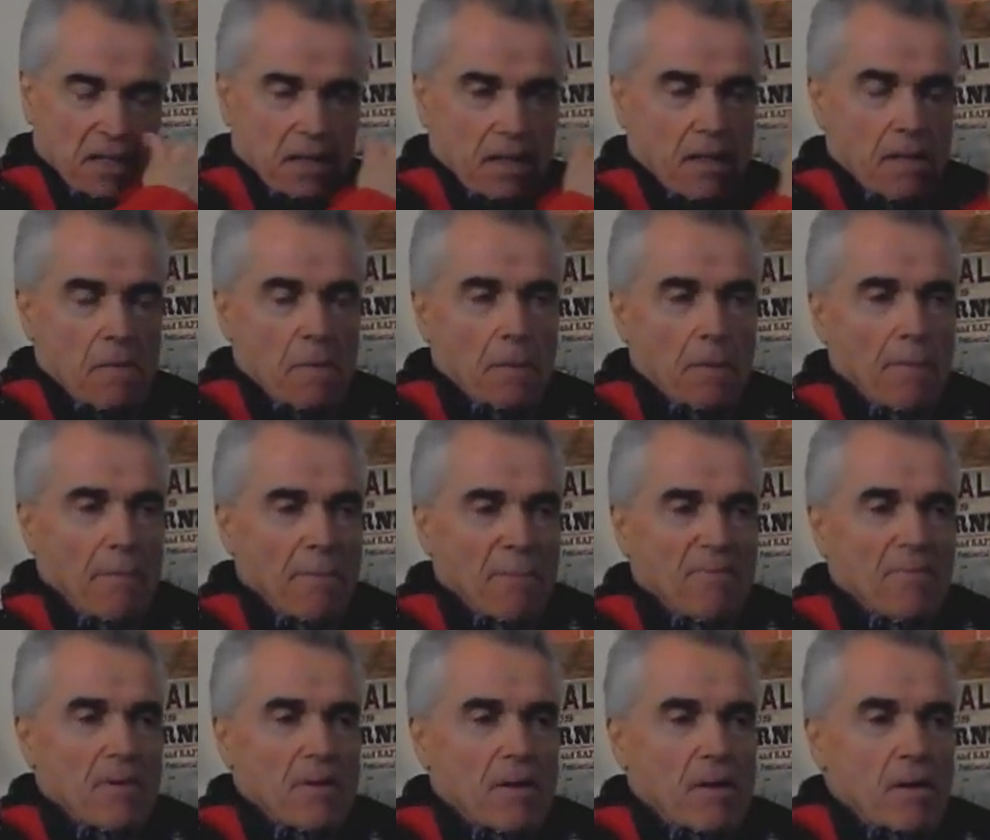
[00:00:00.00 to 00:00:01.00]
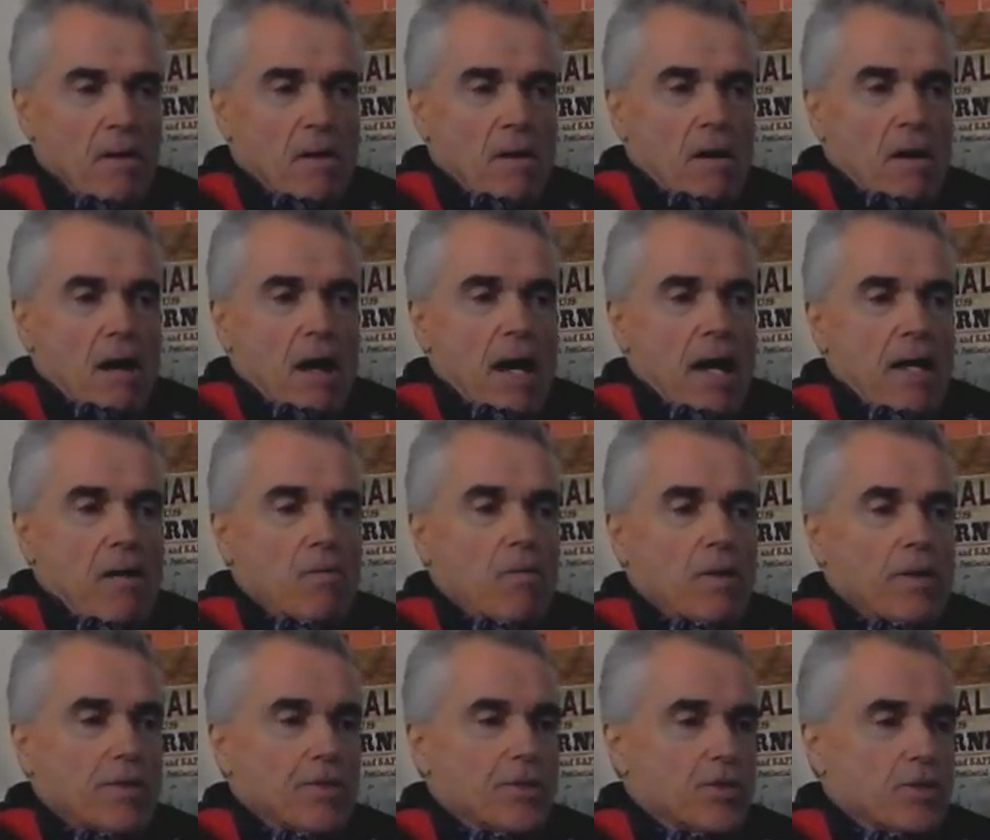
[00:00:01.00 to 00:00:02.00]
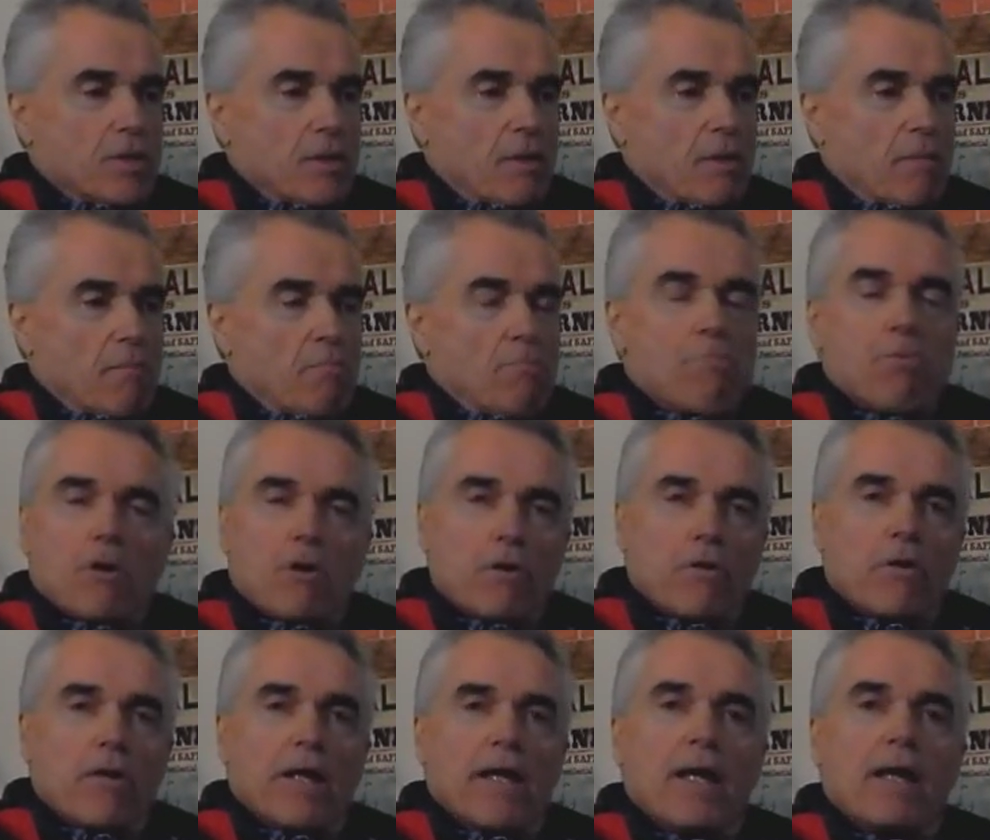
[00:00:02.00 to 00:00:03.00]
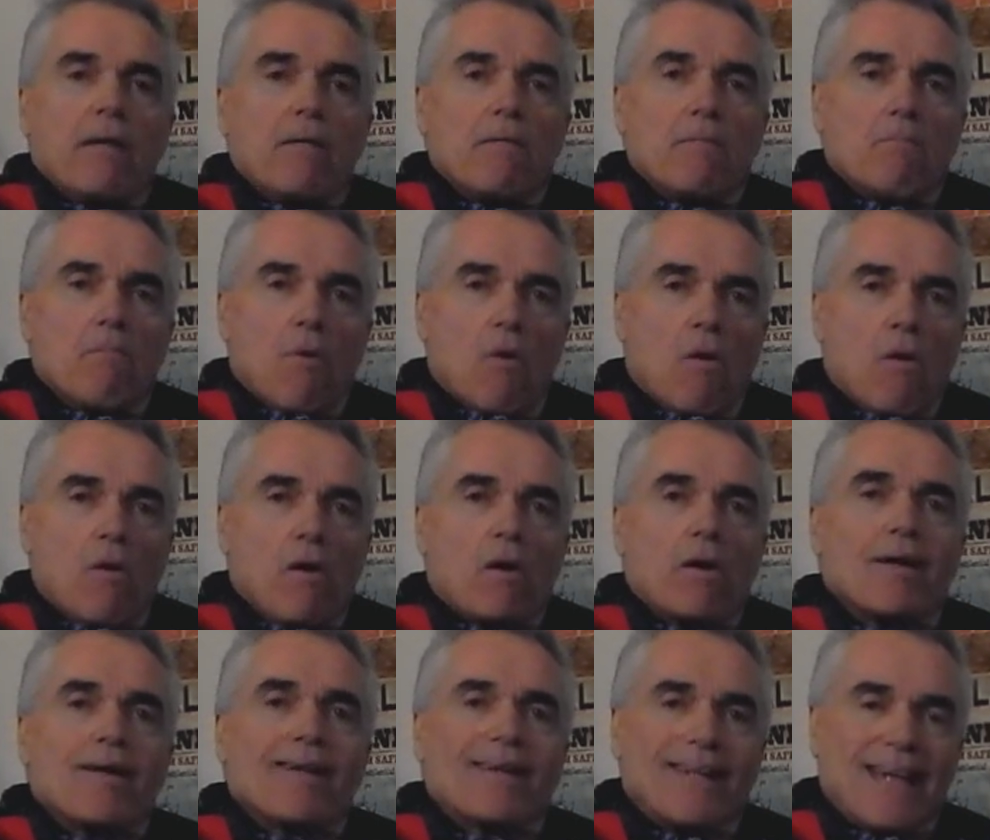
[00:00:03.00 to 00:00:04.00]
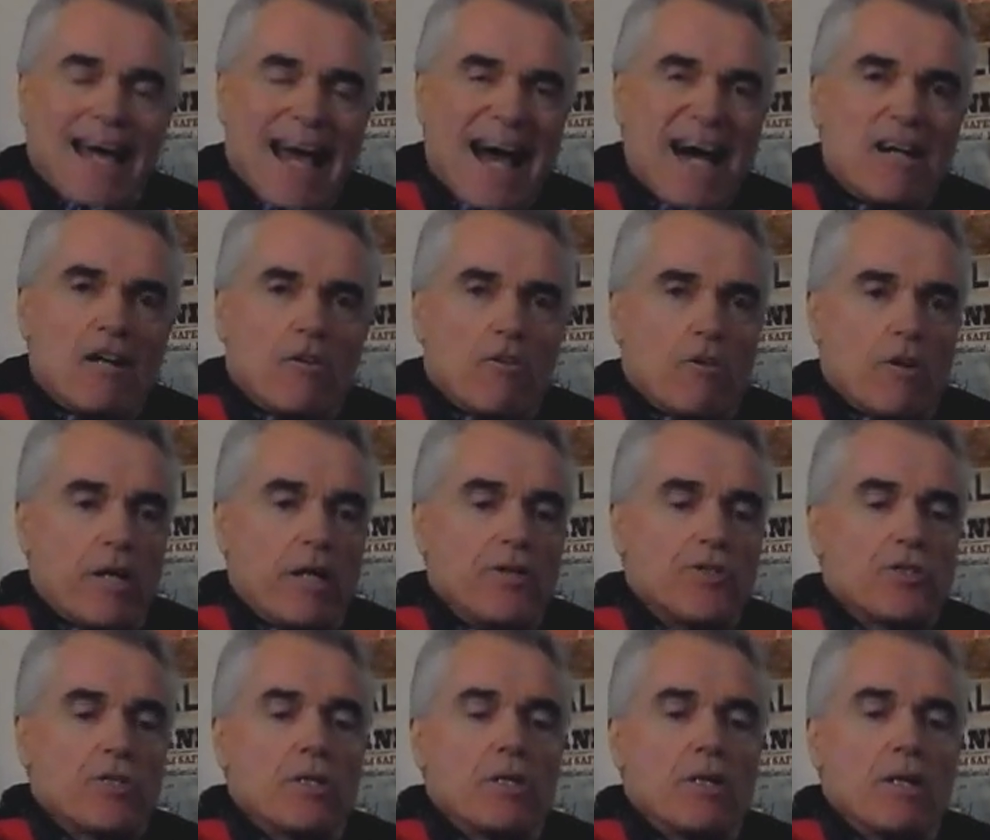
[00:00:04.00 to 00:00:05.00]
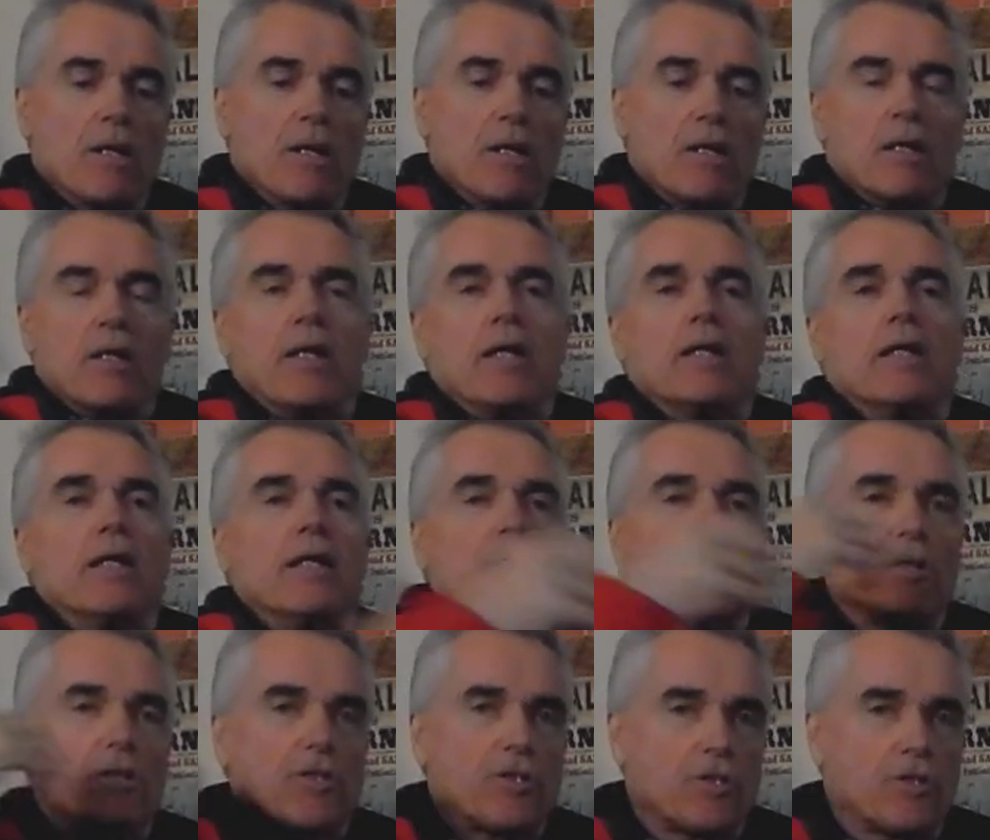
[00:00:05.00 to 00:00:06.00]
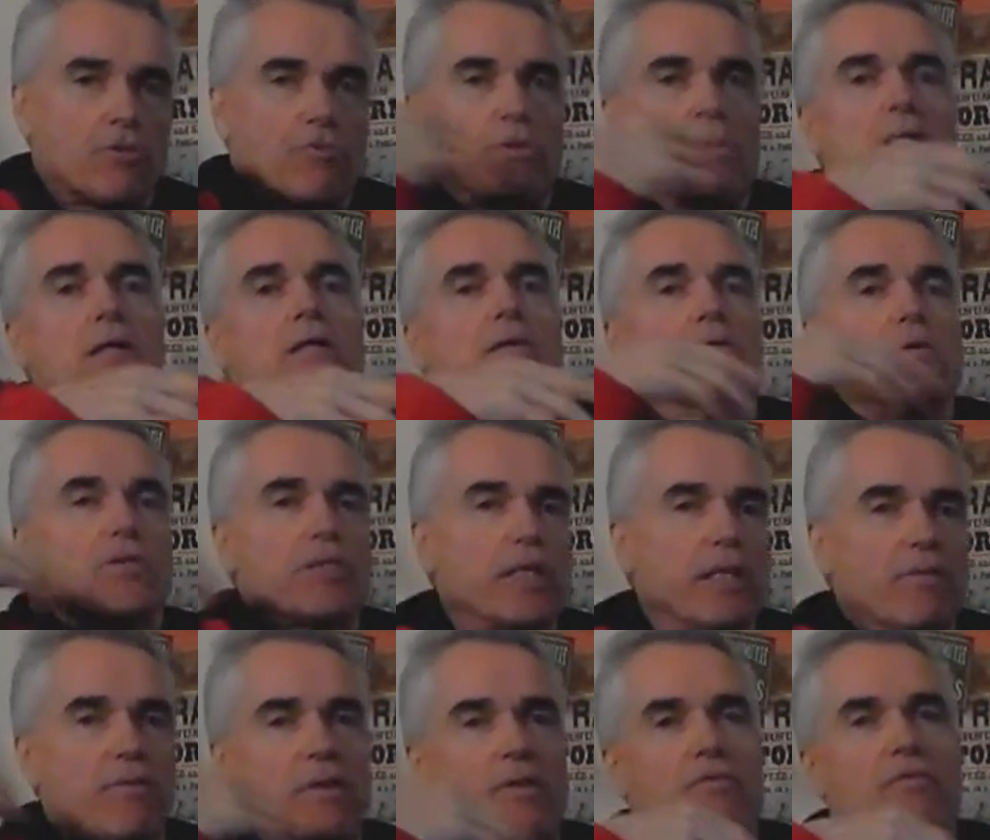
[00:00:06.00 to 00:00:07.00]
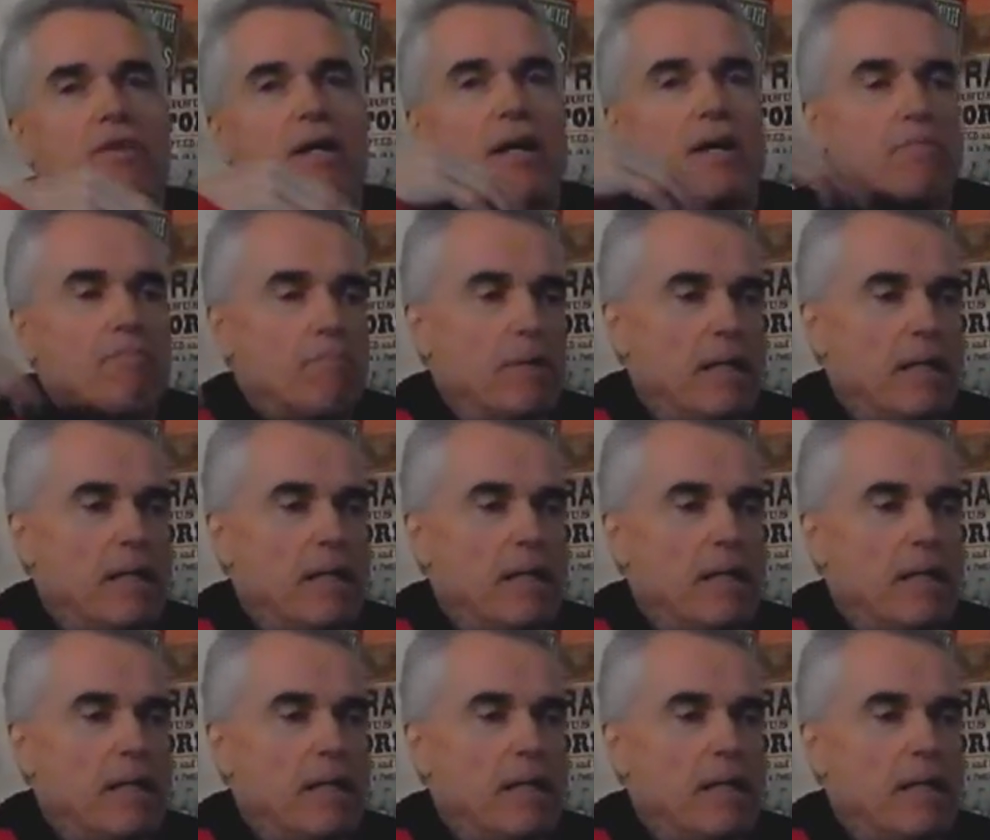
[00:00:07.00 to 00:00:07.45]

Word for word: uh, I was burning more calories getting this three hundred seventy-five